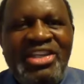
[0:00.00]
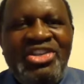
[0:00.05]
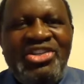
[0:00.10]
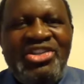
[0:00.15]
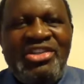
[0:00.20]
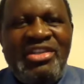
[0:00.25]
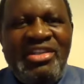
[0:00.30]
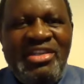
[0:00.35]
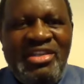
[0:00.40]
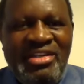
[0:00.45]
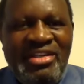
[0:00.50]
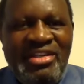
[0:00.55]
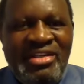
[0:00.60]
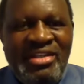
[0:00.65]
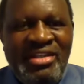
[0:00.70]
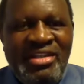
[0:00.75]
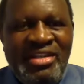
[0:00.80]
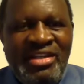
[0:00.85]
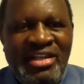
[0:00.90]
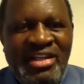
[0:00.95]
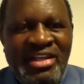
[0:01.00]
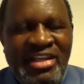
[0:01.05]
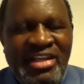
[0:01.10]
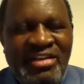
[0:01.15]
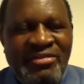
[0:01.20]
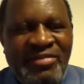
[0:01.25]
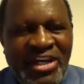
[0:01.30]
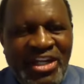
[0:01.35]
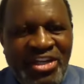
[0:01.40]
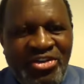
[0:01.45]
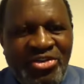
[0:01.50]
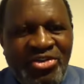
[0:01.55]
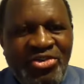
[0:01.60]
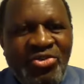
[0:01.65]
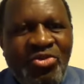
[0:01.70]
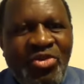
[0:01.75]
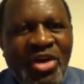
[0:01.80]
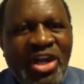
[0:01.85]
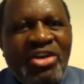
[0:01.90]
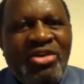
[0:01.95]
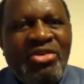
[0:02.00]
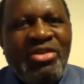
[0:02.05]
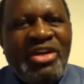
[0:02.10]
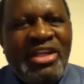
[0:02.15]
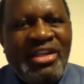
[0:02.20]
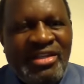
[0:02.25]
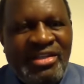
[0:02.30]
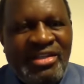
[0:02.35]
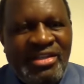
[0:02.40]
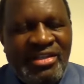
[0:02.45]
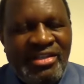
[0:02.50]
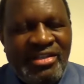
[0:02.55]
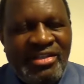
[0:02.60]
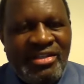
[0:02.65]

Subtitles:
engineer if I don't work on it,